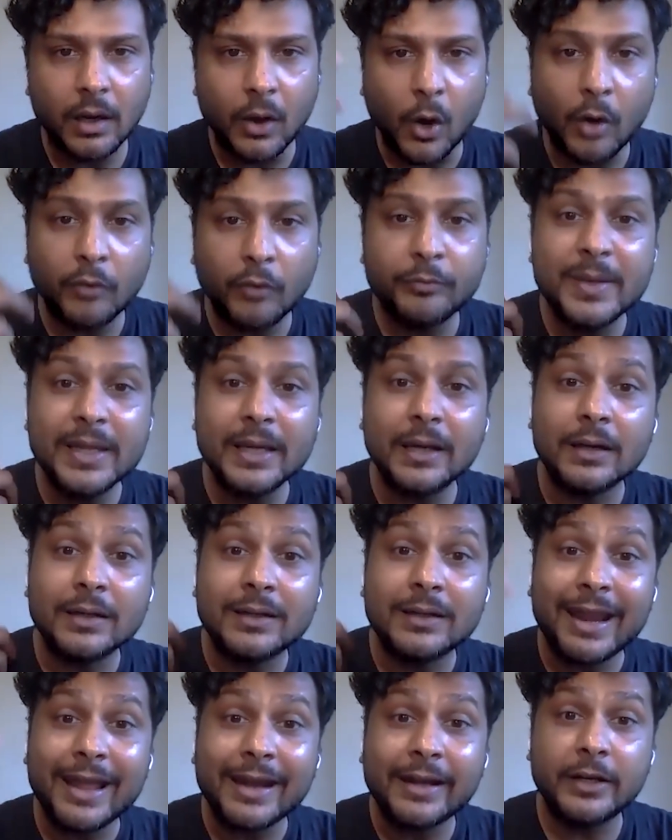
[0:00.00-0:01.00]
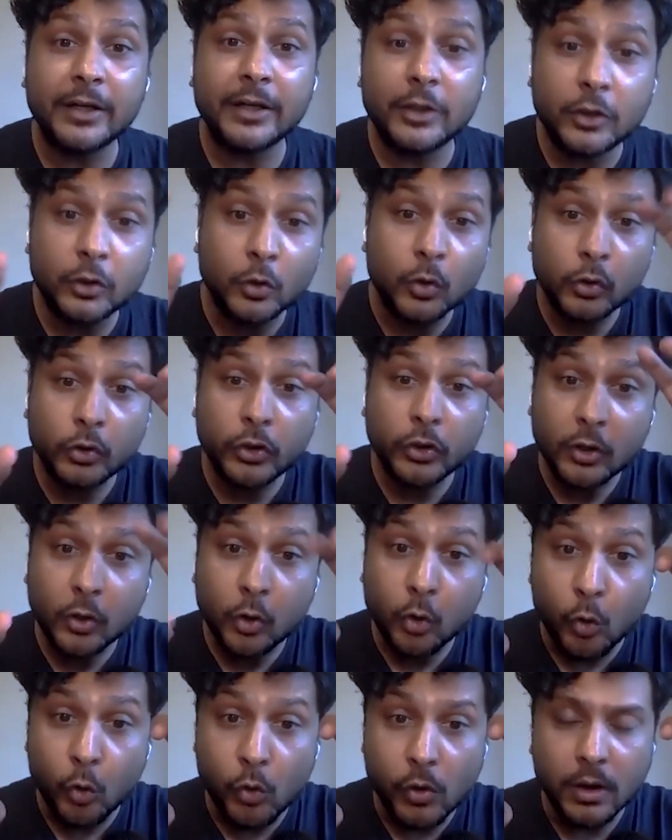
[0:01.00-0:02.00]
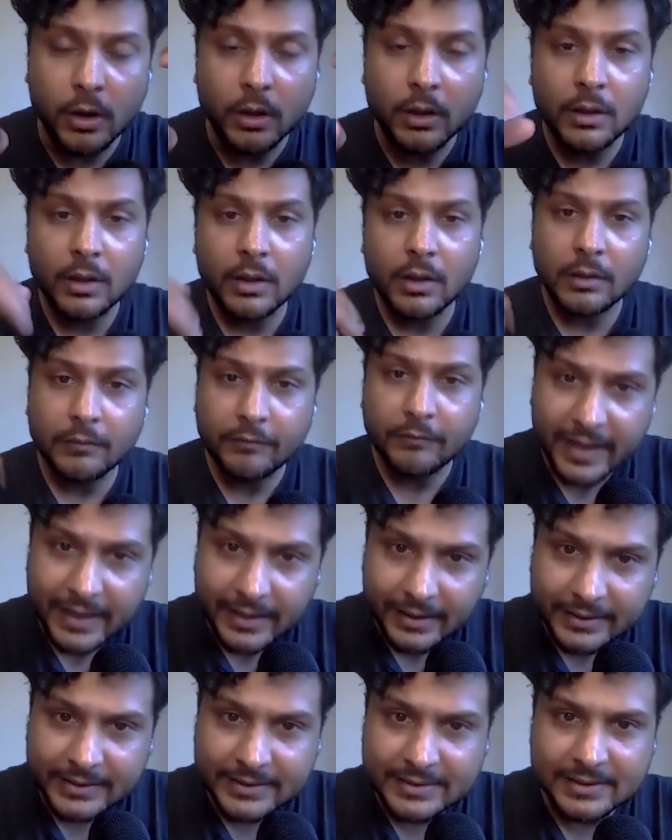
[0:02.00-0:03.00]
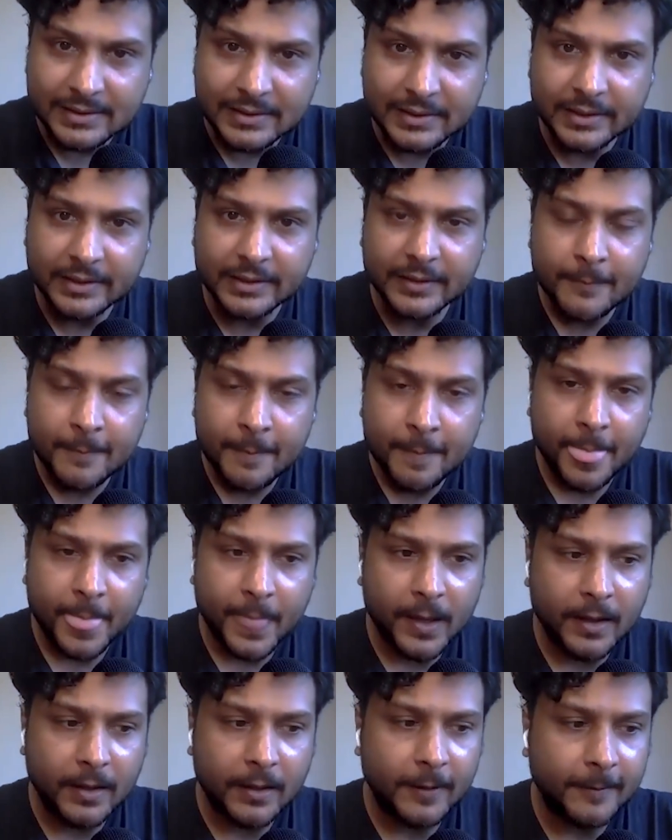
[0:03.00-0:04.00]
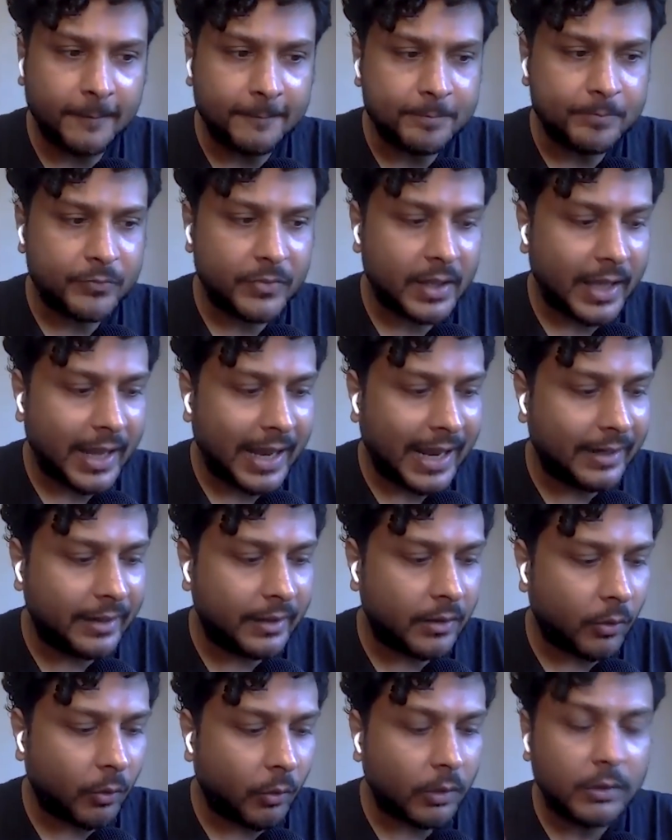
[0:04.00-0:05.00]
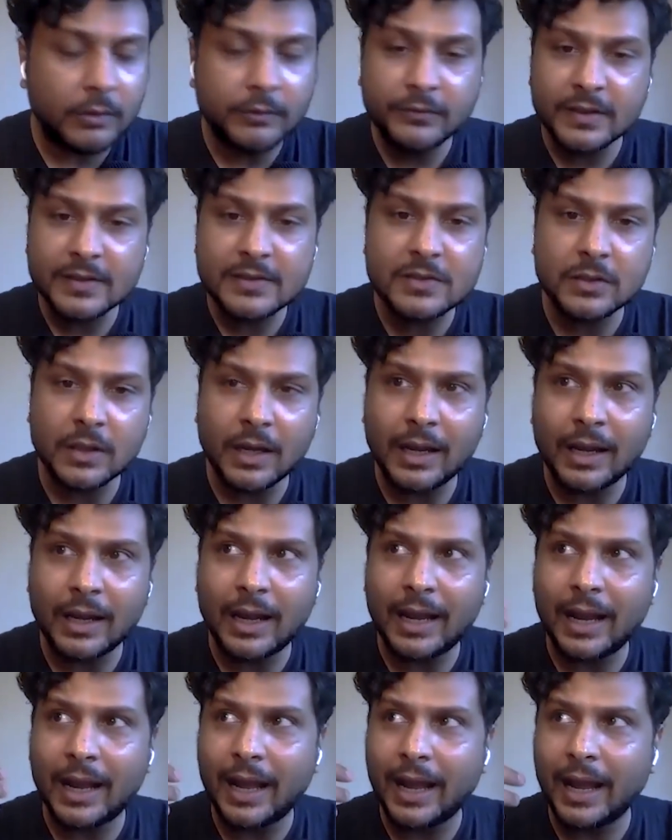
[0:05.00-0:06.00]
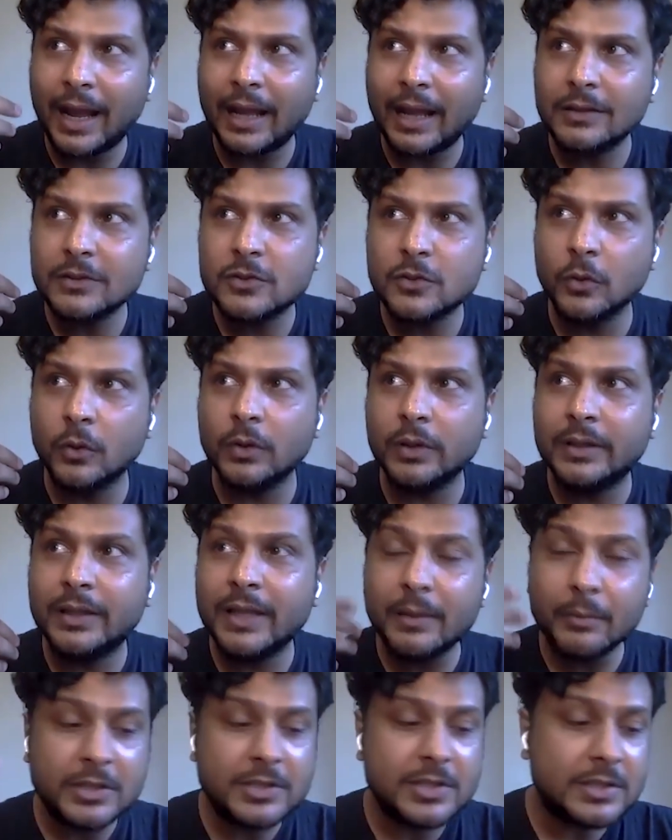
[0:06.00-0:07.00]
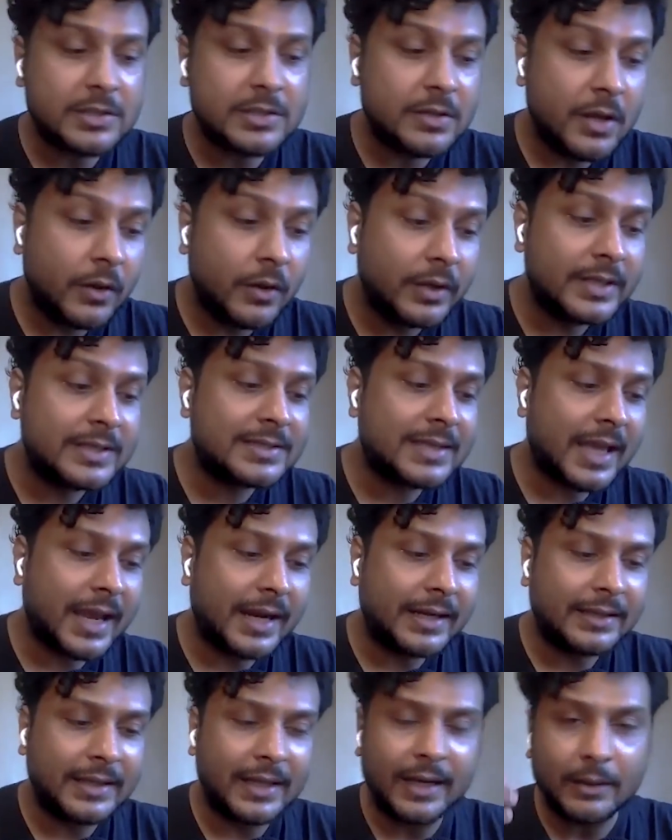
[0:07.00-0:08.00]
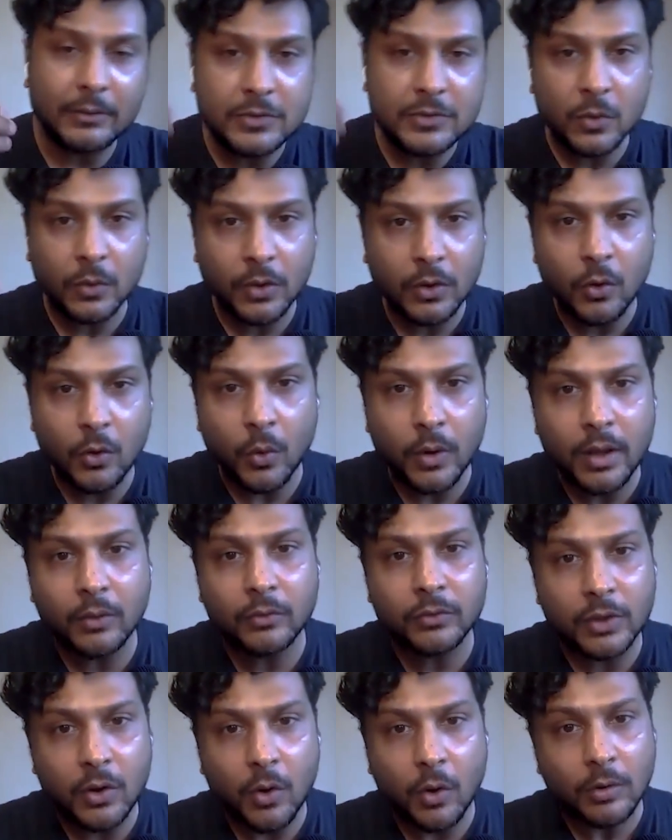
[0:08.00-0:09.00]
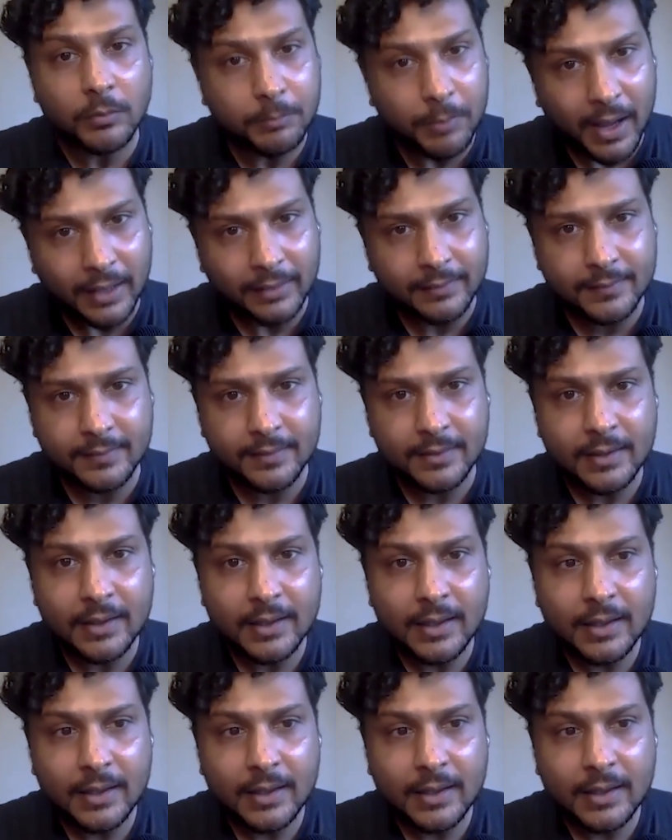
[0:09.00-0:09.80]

uh, of being attracted to the cool yeah. very easily. Yeah. Um, and all of this, I, I, so they were just really scared that I was going to go down the wrong path.